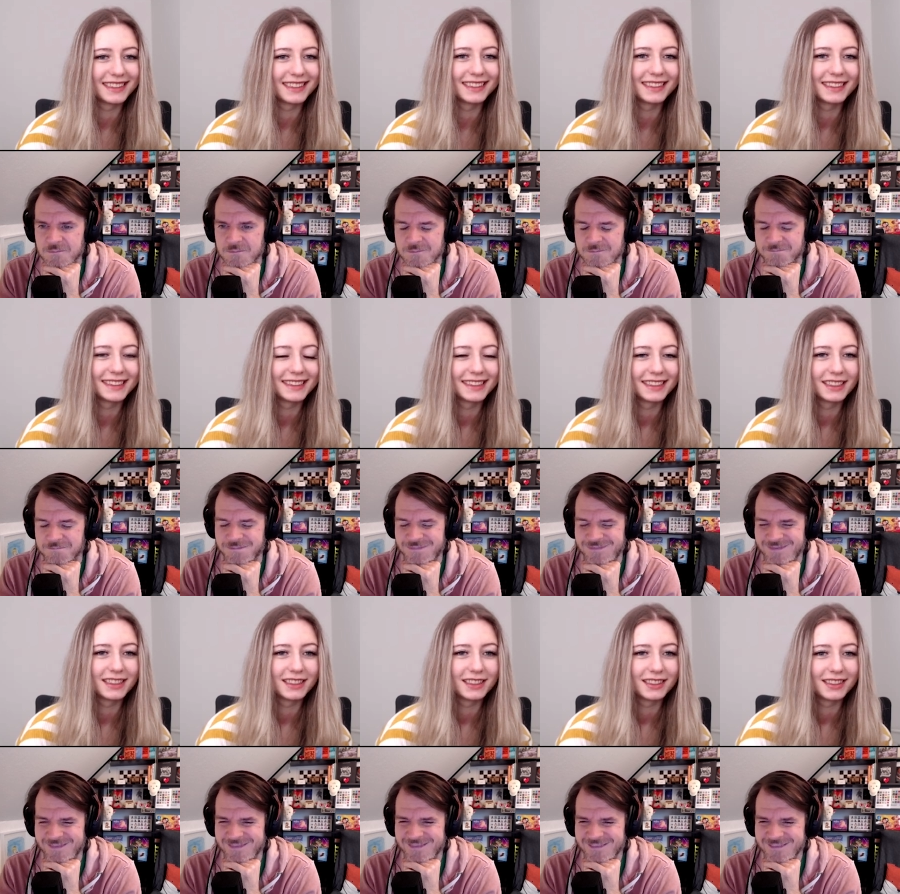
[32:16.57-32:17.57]

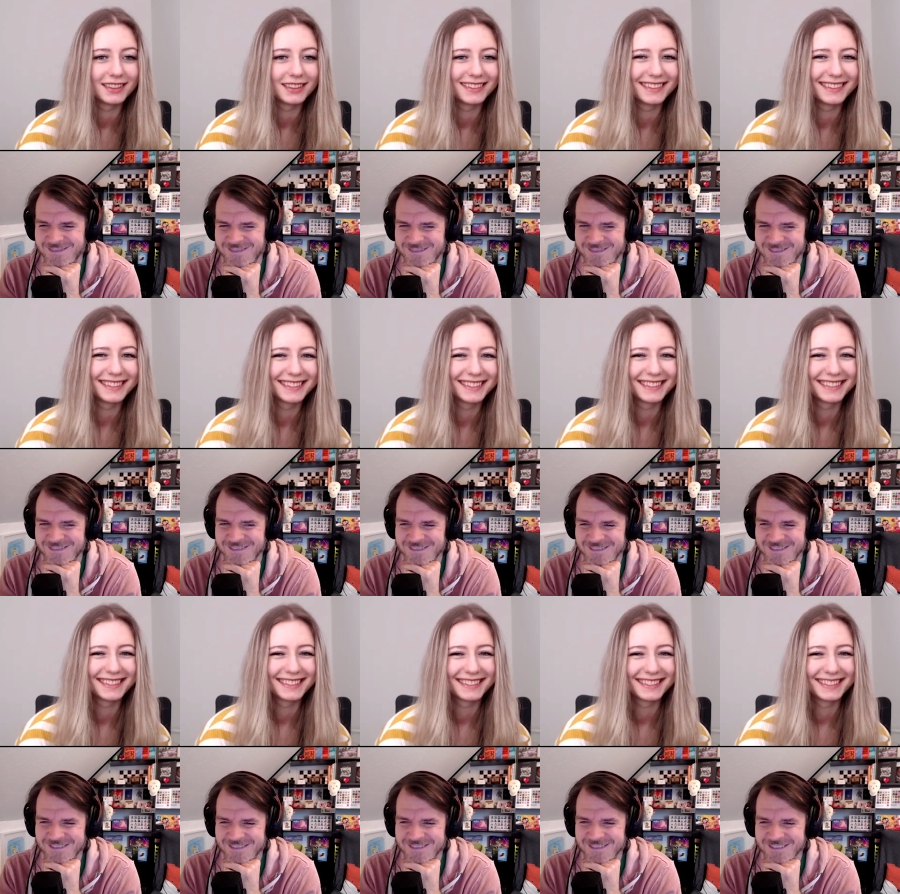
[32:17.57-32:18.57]

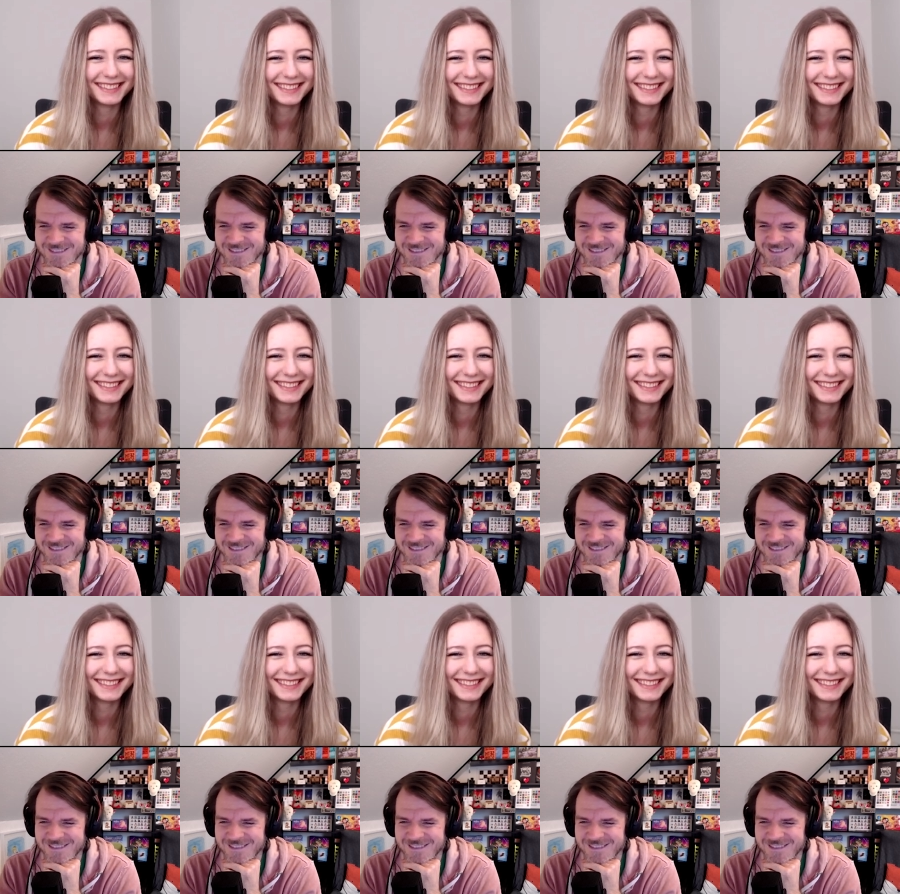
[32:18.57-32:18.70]
(no one is talking)